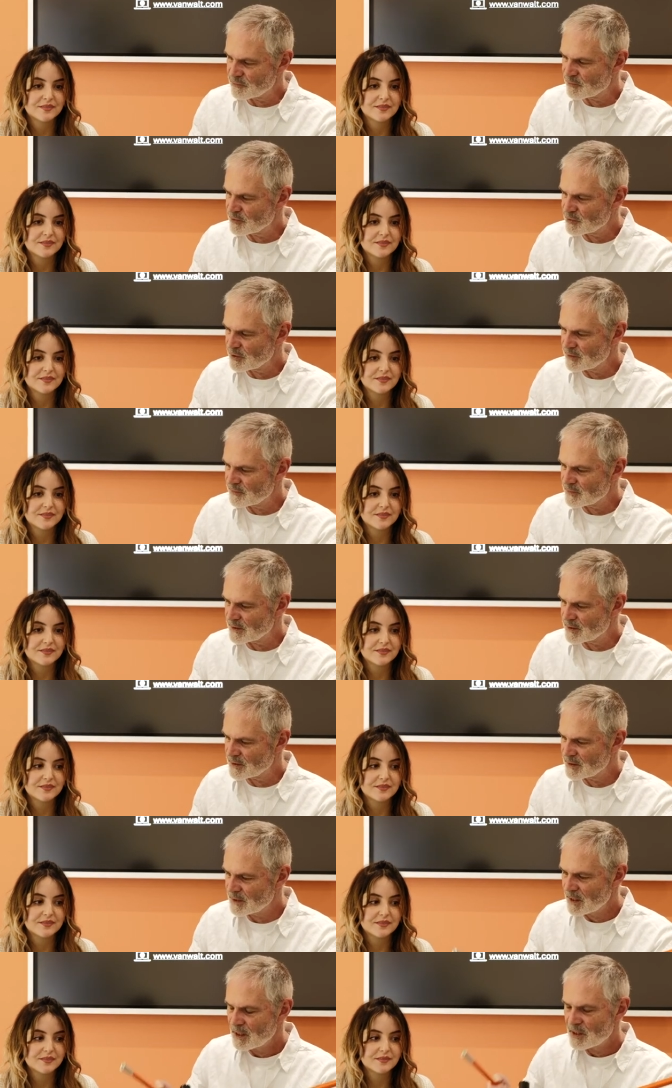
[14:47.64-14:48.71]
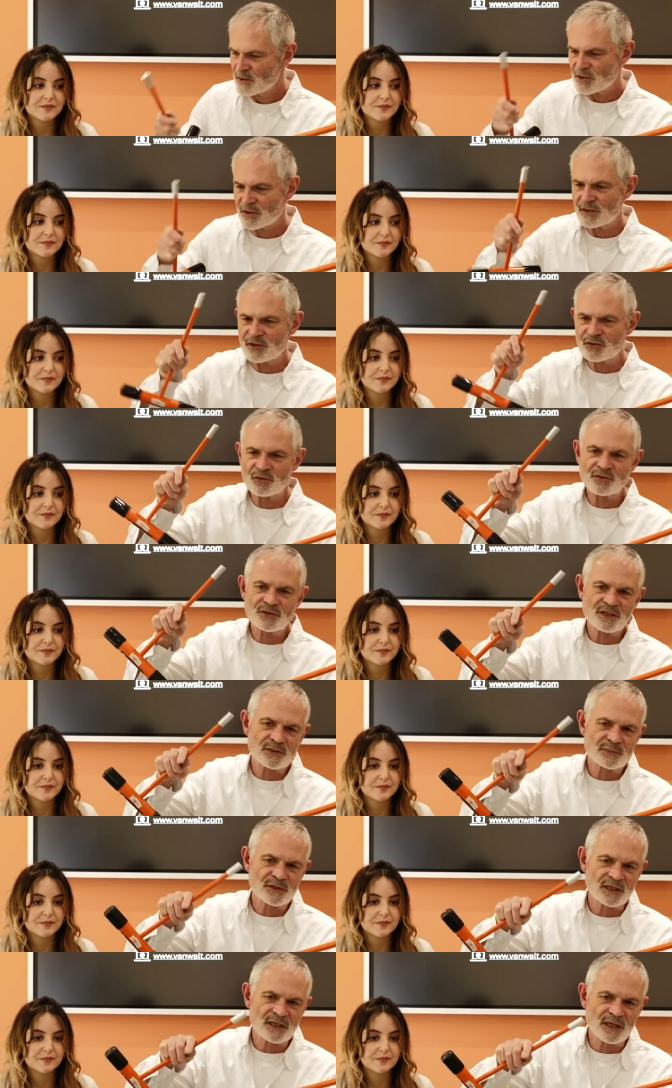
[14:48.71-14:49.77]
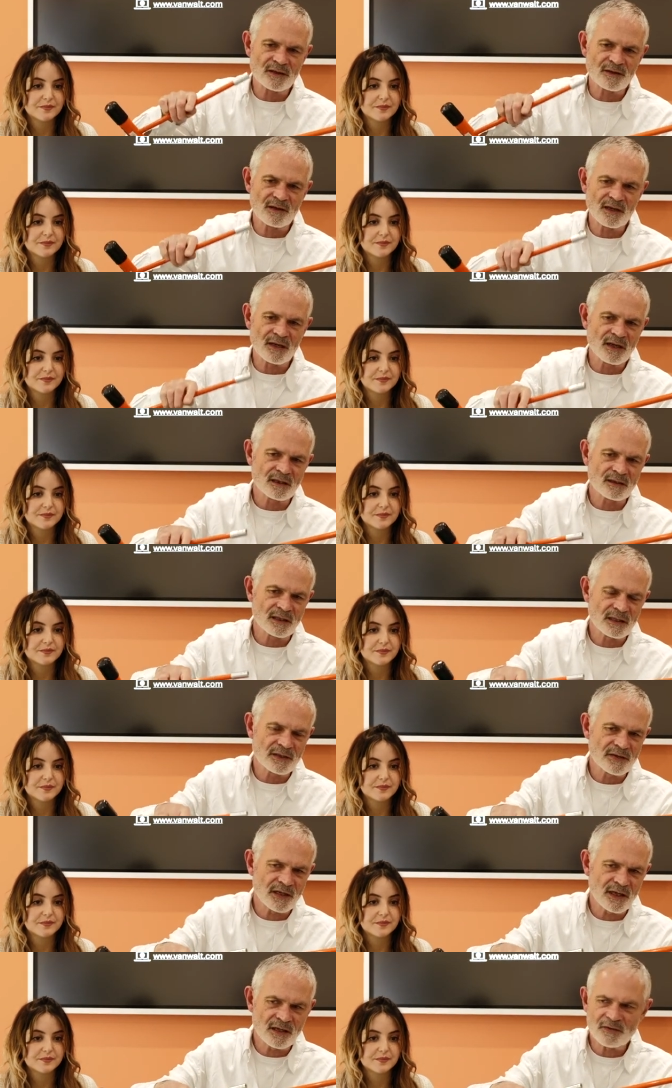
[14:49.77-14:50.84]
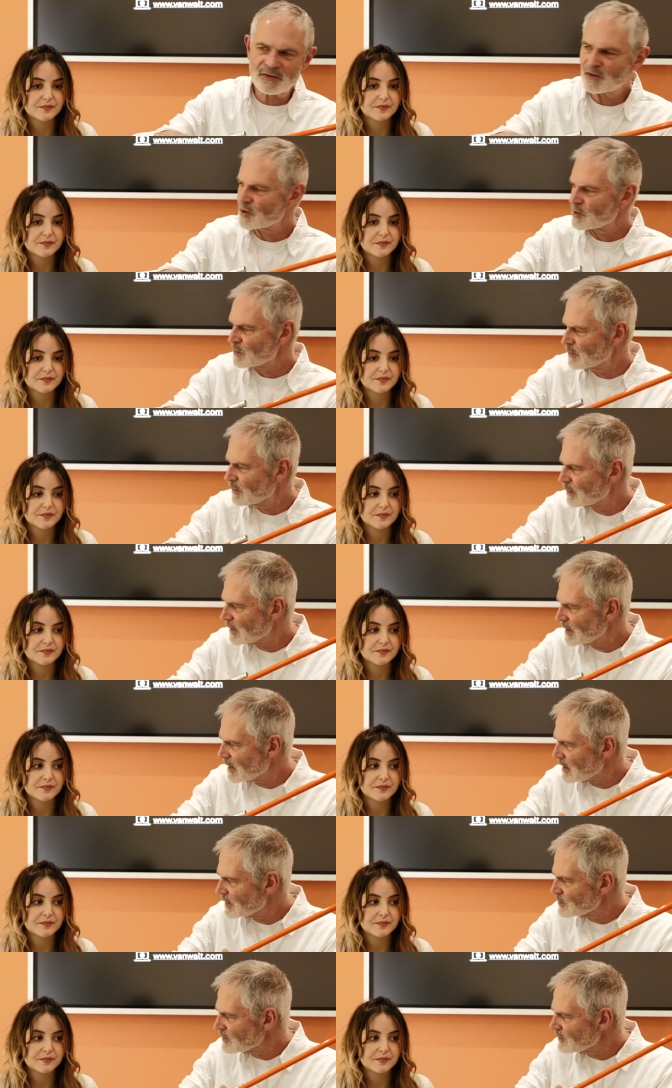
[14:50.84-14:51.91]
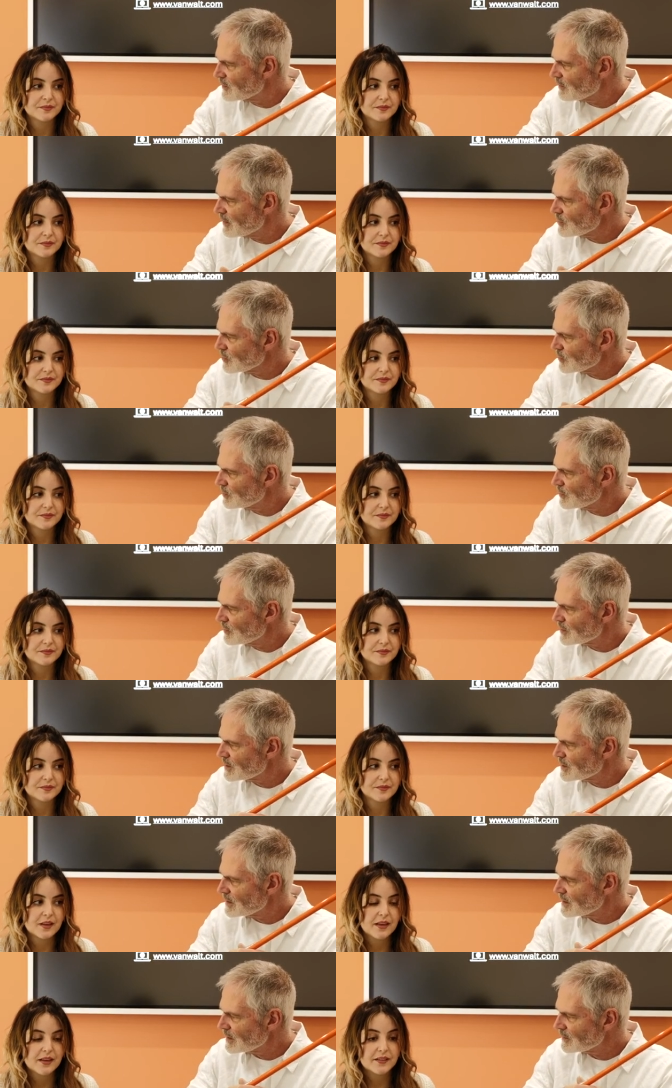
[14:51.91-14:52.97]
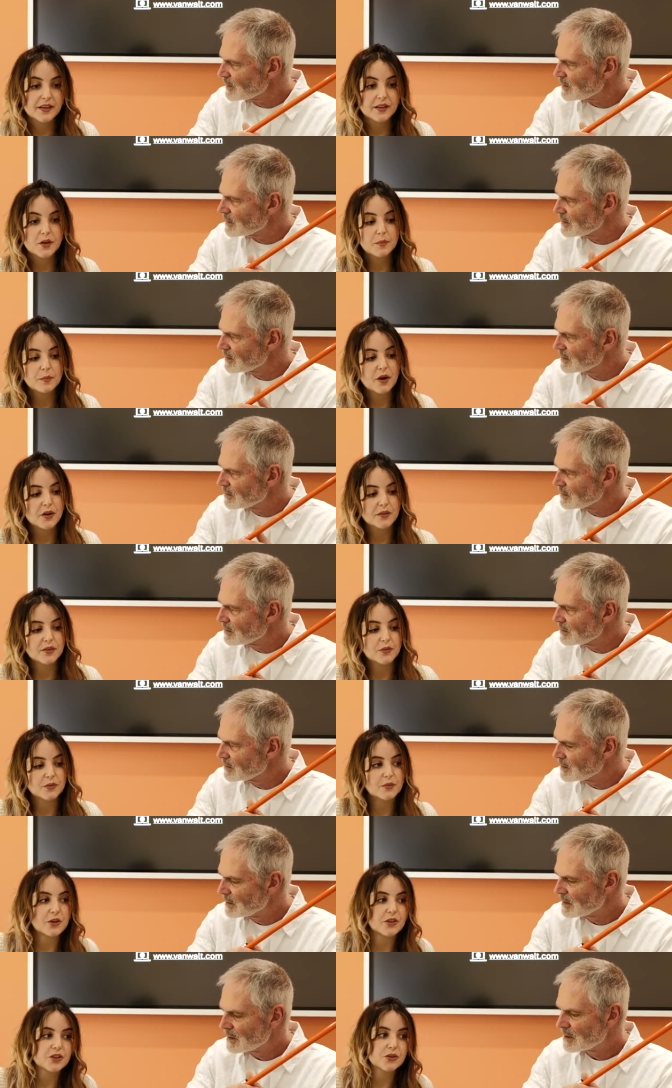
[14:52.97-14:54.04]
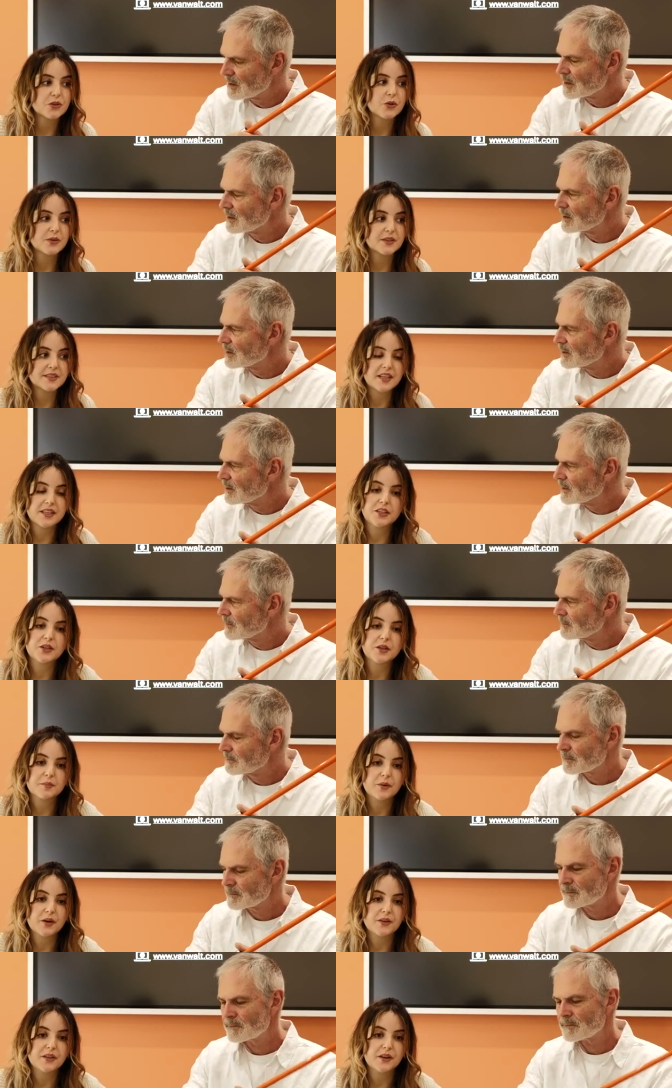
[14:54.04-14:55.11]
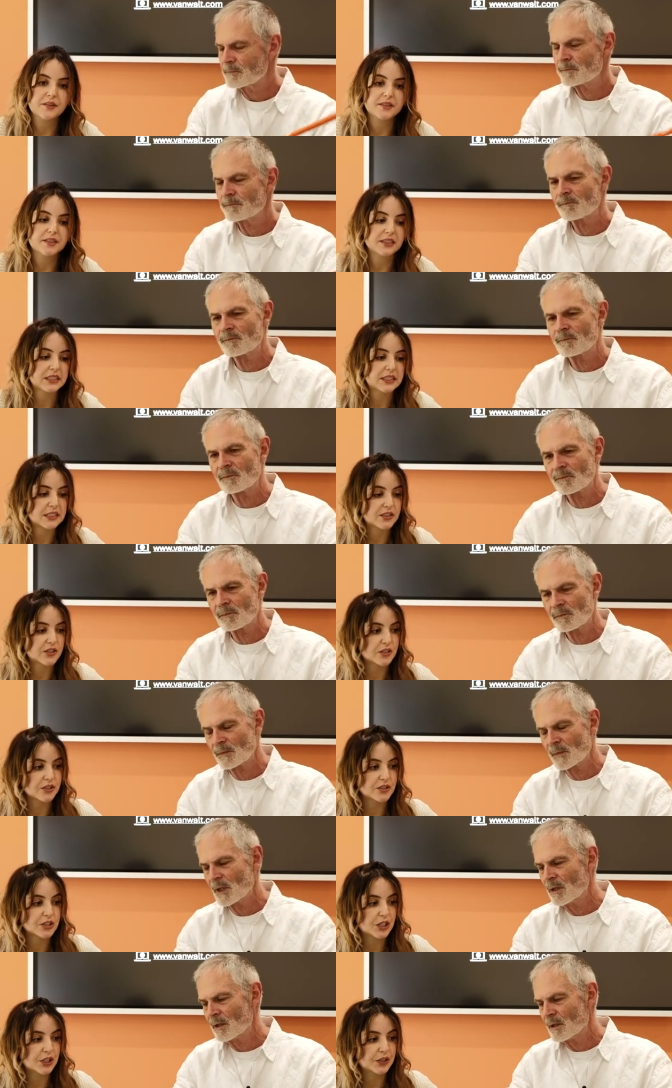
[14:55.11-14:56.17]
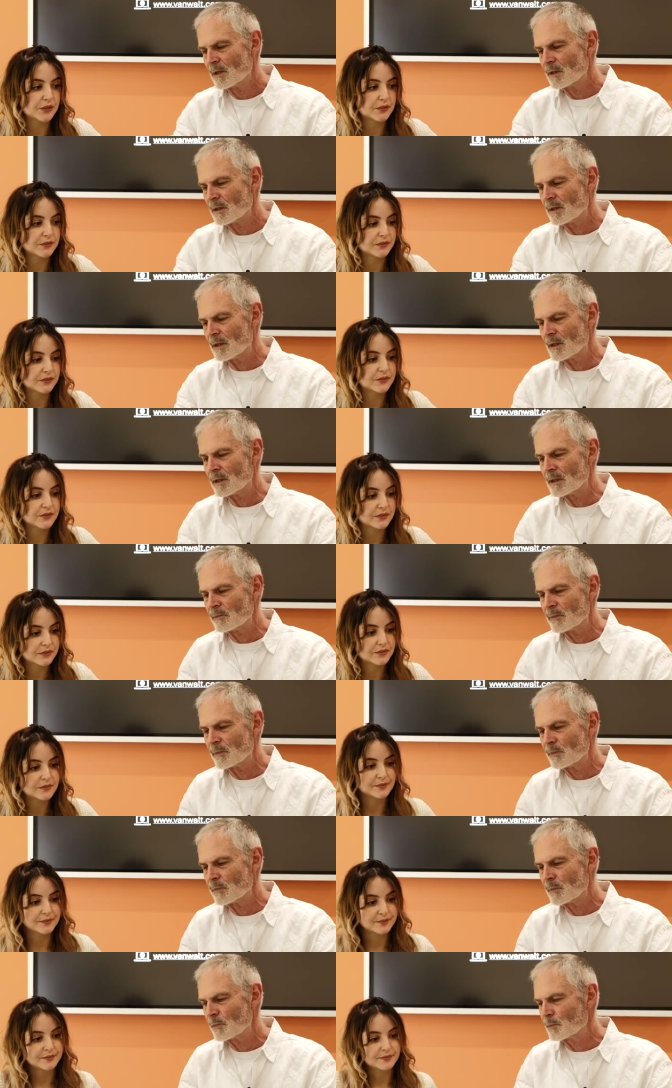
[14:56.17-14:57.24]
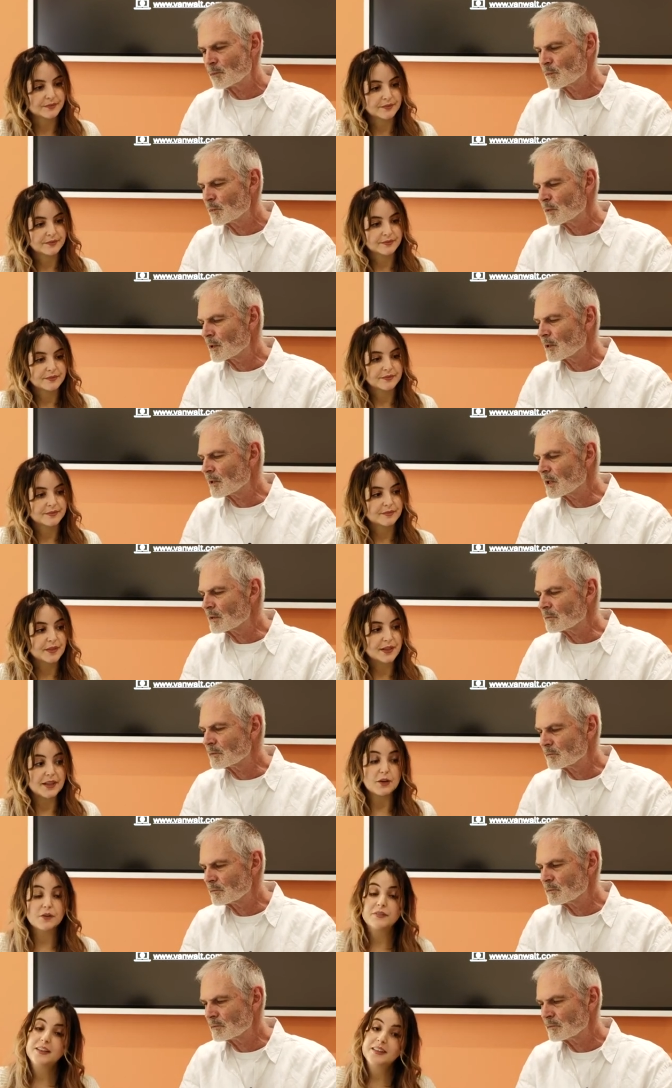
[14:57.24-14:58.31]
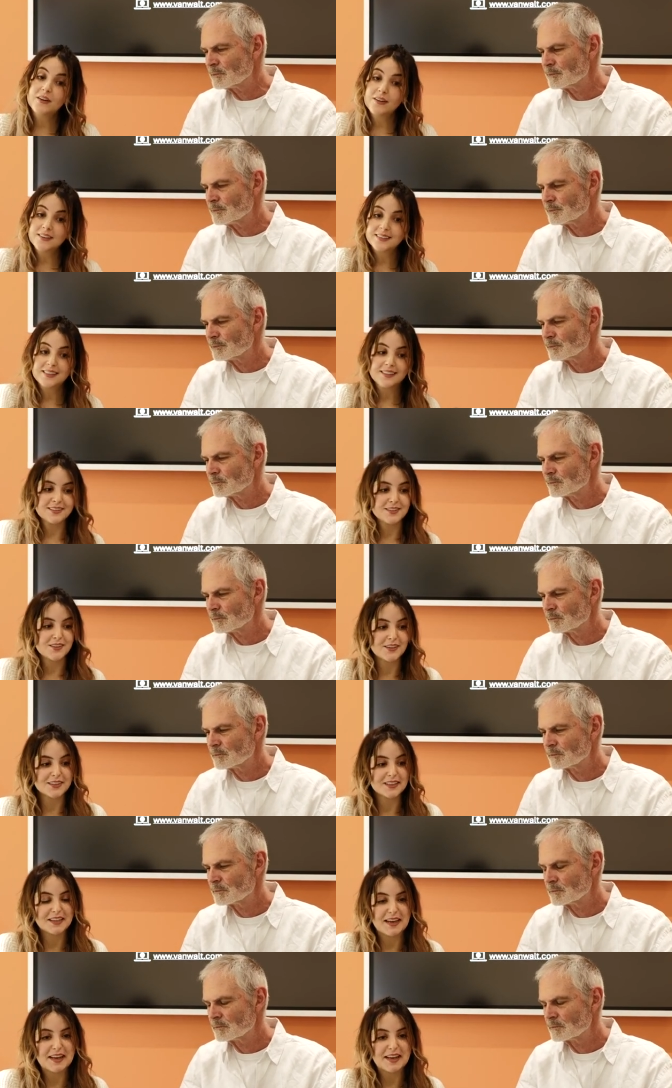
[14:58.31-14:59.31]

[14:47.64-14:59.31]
Speaker 1: you've retrieved it. So these all slip together and they are not part of the Russian corer's set, I think? They're not
Speaker 2: part of the Russian corer's set. You can buy those in addition to.
Speaker 1: Yeah. Uh, uh, but they'll fit
Speaker 2: nicely inside the